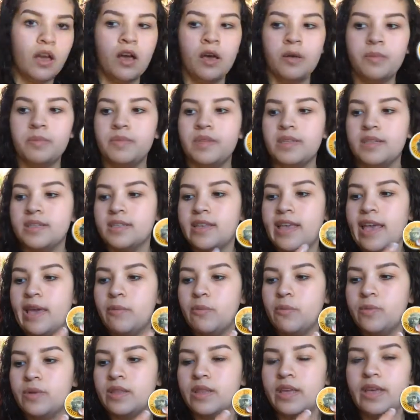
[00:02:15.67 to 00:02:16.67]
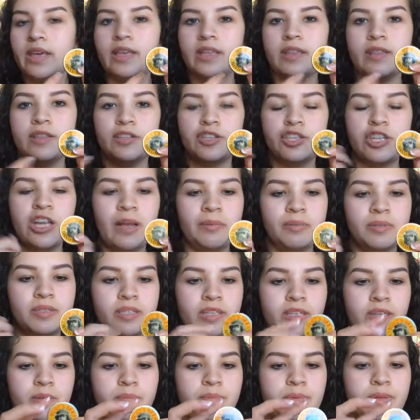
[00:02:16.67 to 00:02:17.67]
Um, this came with a
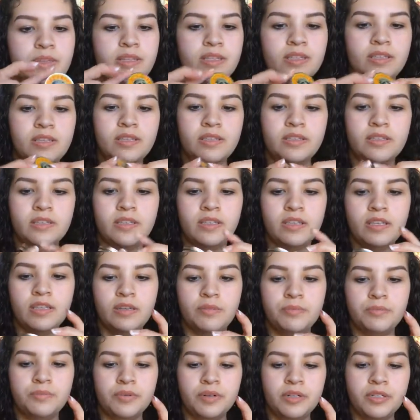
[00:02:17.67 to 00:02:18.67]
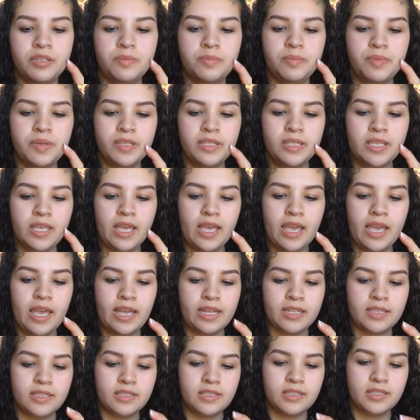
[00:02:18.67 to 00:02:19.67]
chapstick, but this is the Burt's Bees
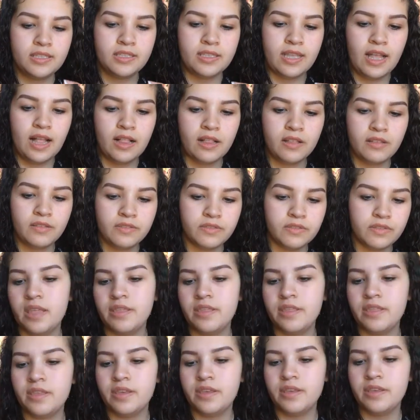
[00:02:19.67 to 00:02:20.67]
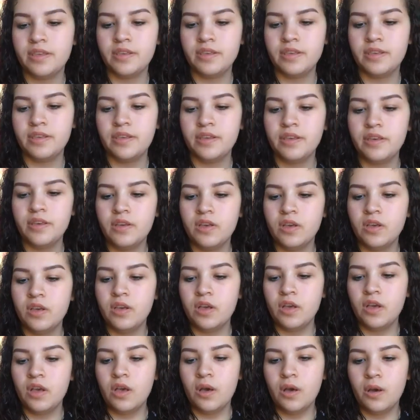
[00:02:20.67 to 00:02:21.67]
hand salve, the
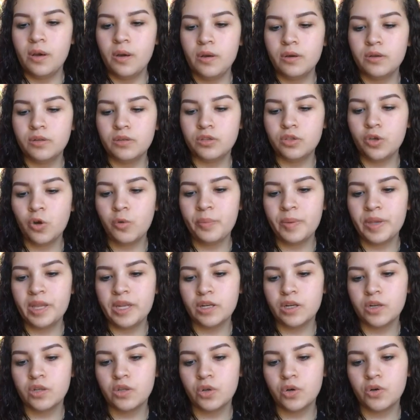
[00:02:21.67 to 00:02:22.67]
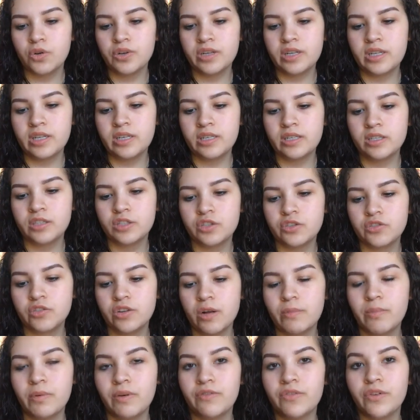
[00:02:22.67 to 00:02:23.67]
Soap and Glory
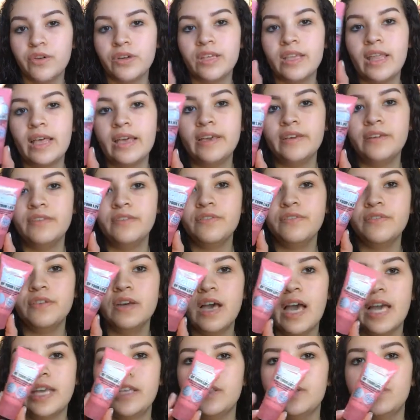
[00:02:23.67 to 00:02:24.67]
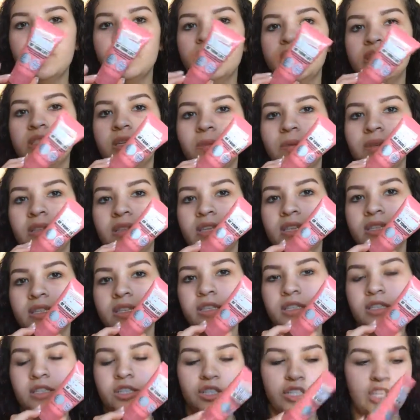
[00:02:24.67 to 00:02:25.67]
Scrub of Your Life. I used some of this
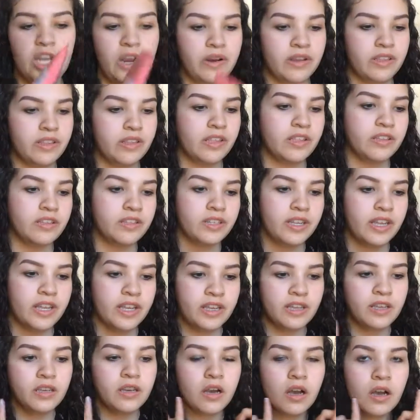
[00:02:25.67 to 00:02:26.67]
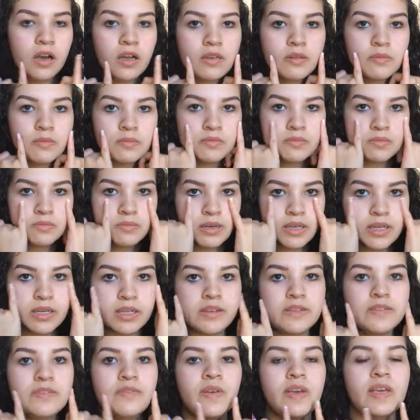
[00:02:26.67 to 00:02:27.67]
in the shower the other day on
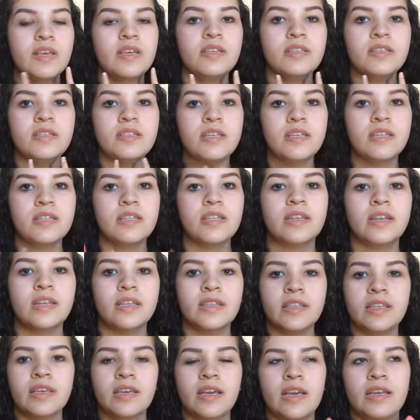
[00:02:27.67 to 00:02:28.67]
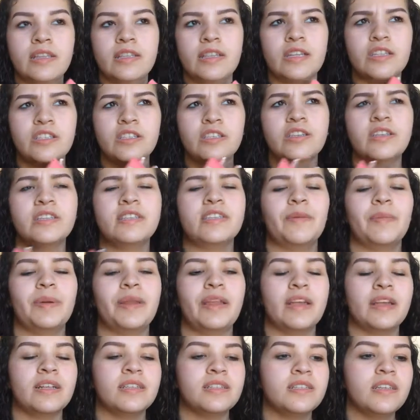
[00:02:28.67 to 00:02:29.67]
my face and then I think I like took it down my
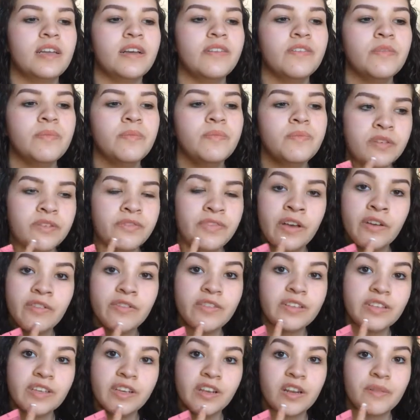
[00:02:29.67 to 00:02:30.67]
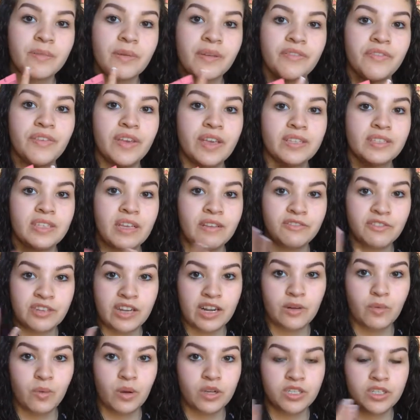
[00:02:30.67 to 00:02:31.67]
neck and stuff. It felt really good on my face. After I
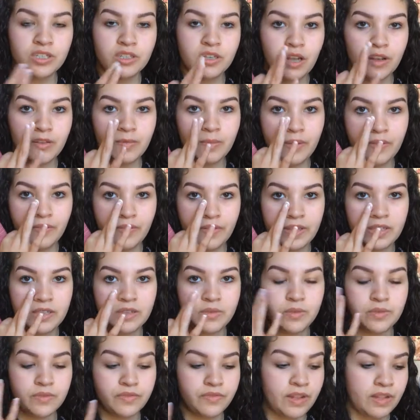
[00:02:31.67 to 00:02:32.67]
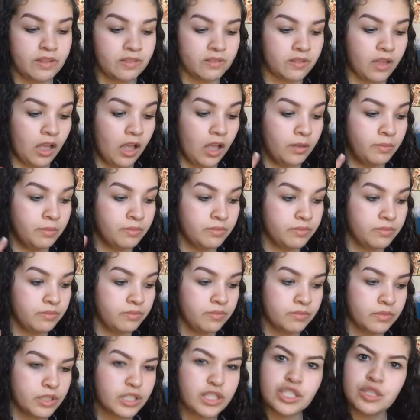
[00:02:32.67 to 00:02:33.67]
had washed it off, my face felt um,
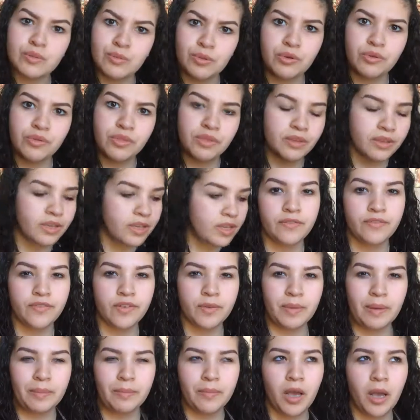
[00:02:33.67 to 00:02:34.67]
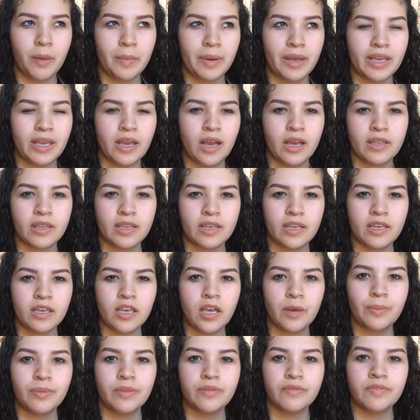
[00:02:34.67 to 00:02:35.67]
smooth. And then for my mom, I got like a
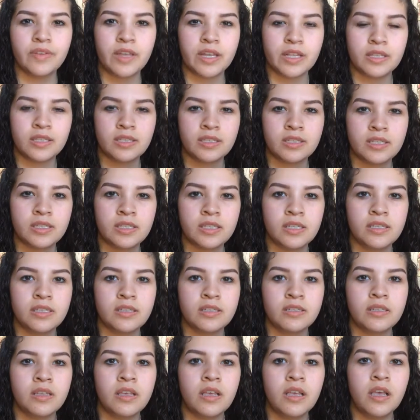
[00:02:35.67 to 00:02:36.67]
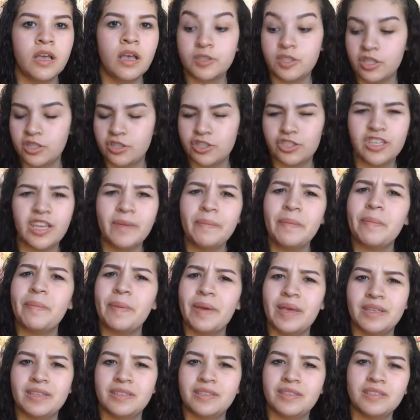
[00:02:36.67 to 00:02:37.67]
couple of necklaces. She, gave me
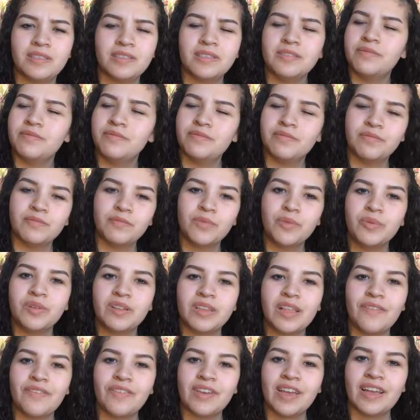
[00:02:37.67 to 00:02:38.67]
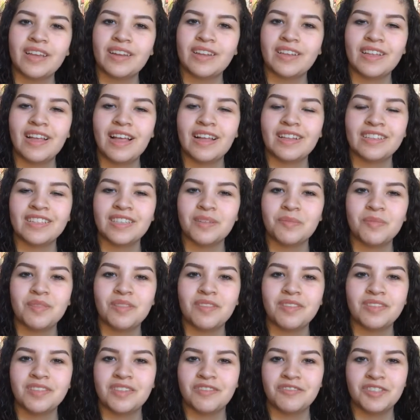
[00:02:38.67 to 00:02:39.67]
pens. We were laughing at, at some
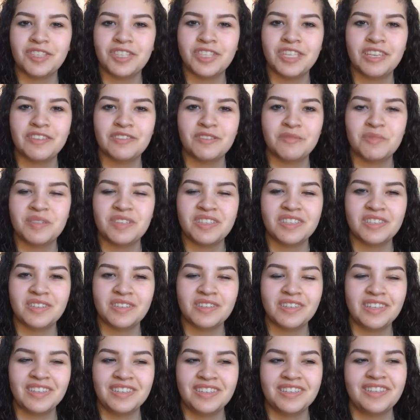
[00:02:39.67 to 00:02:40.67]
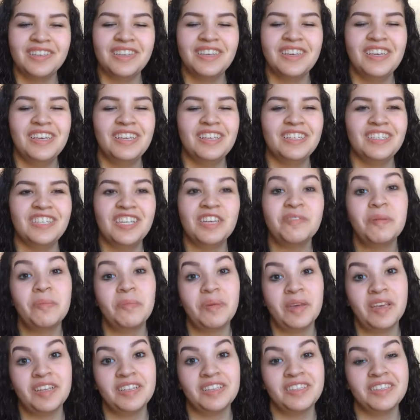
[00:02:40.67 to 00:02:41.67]
of the stuff she gives me. So, like, she gave me
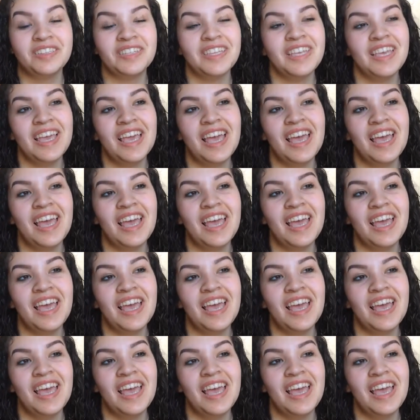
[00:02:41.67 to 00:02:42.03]
pens.